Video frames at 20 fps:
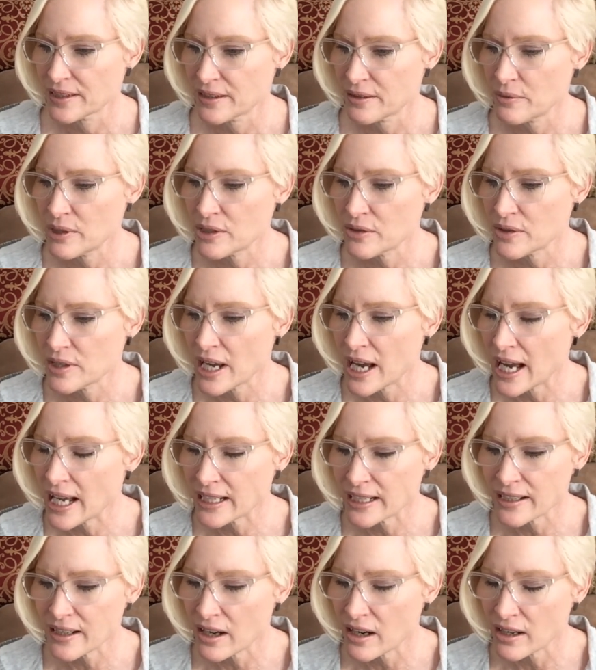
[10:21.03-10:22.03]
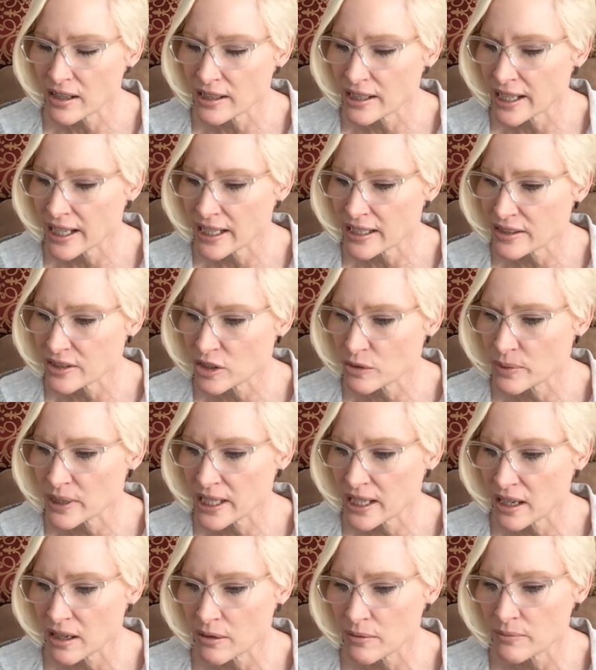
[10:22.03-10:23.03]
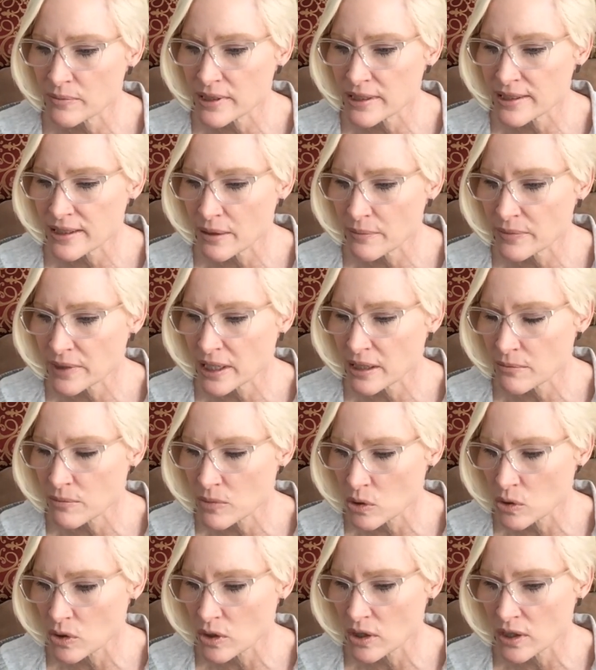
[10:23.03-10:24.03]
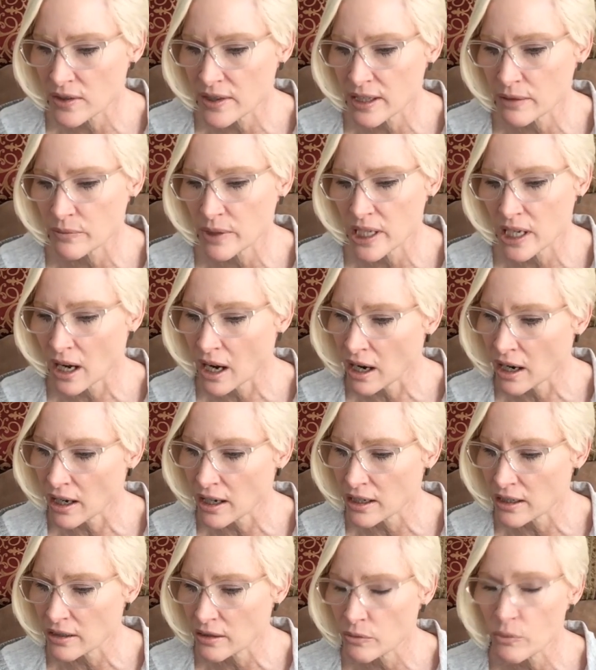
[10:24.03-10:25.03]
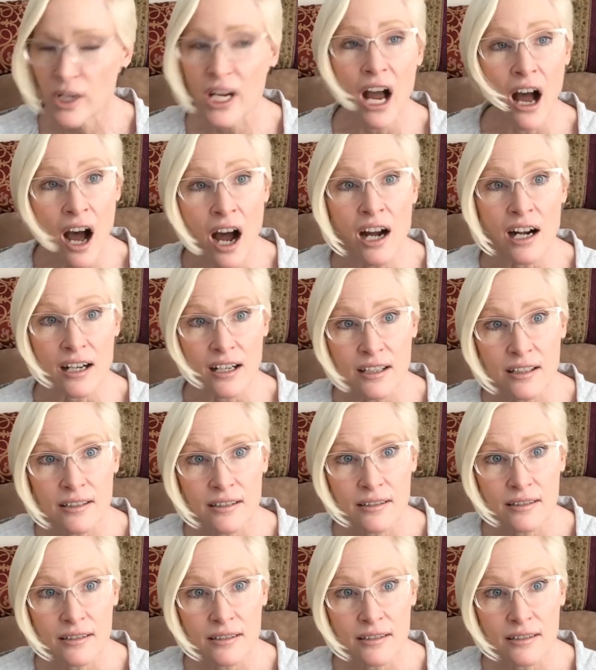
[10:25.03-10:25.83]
We do not incarnate to become something more than we are. We are.